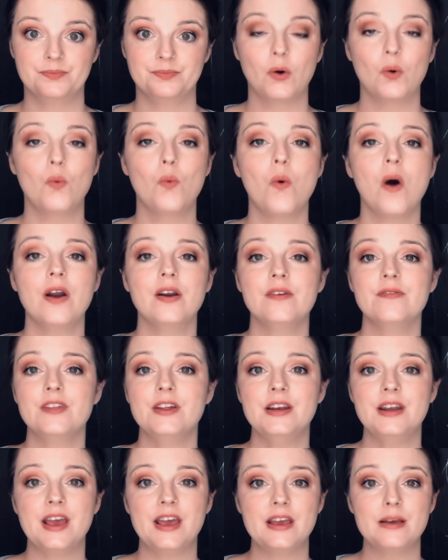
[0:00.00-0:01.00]
One of the
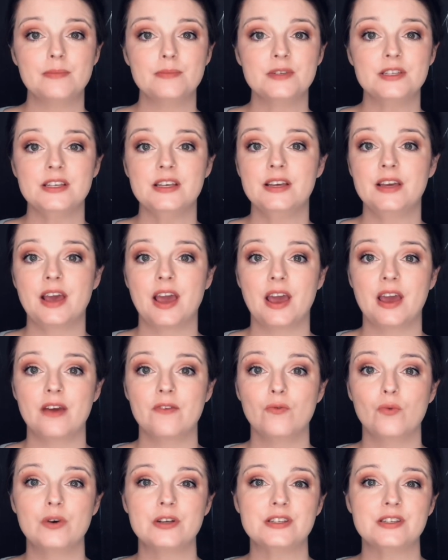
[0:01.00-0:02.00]
names he
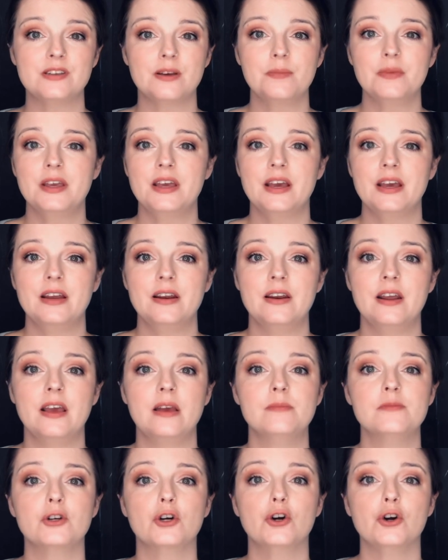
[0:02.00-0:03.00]
gave was some kid
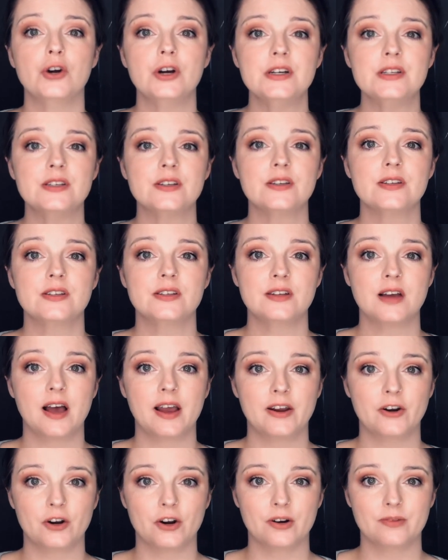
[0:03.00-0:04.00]
named Chris
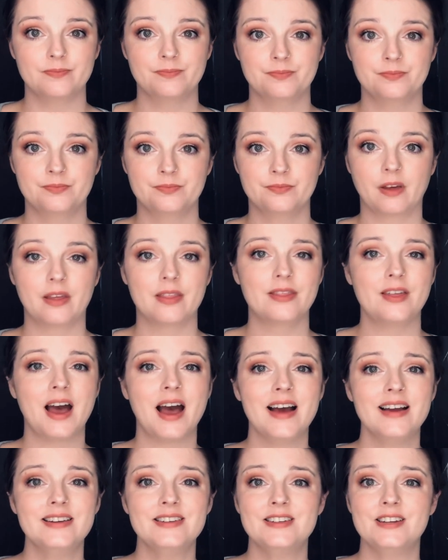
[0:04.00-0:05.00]
Steiner.
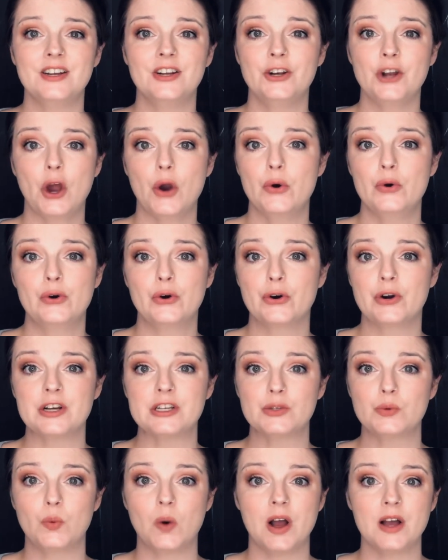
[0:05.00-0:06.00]
Thad didn't know who
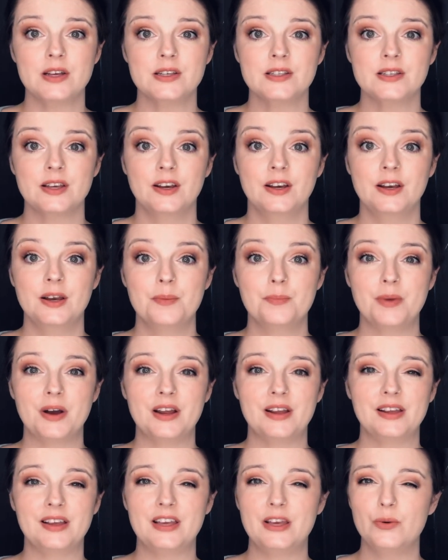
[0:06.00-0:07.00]
Chris was,
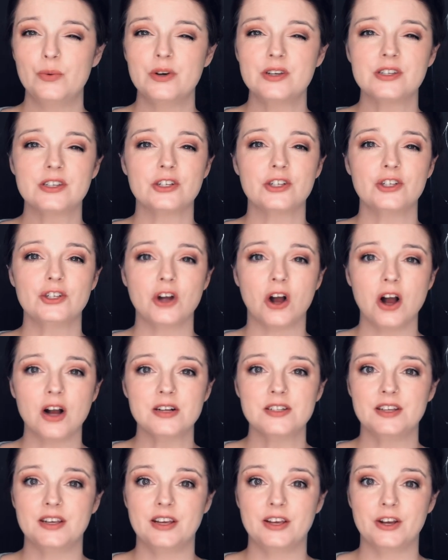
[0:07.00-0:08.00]
but he was
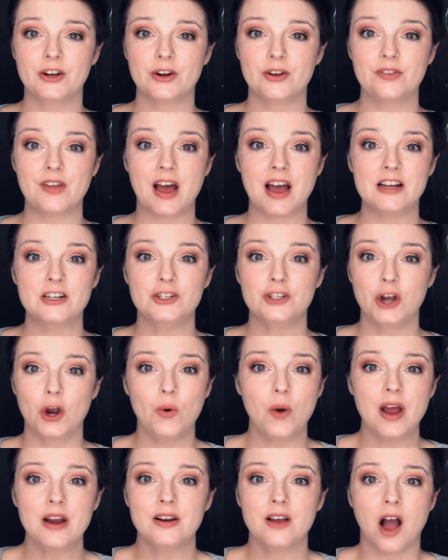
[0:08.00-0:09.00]
shocked to hear that Joe
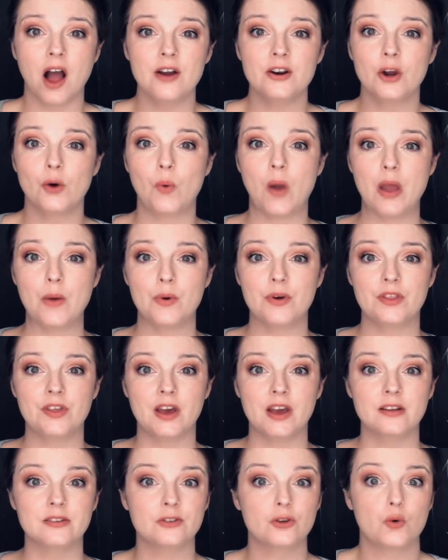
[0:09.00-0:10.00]
had gotten away with
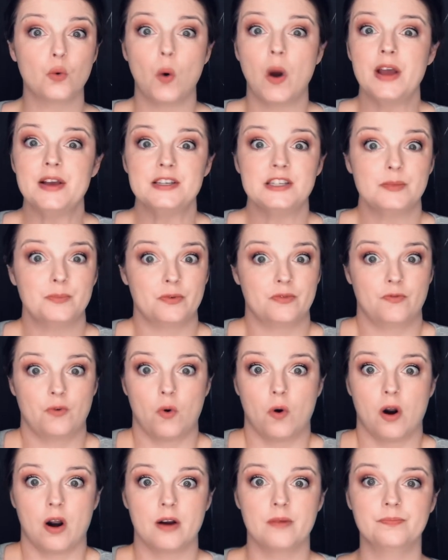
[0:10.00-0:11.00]
it twice
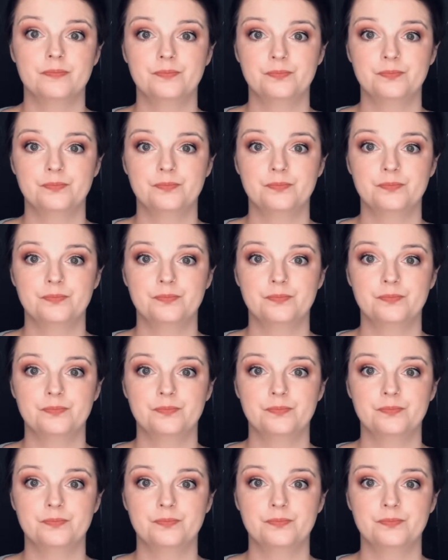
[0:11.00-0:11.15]
before.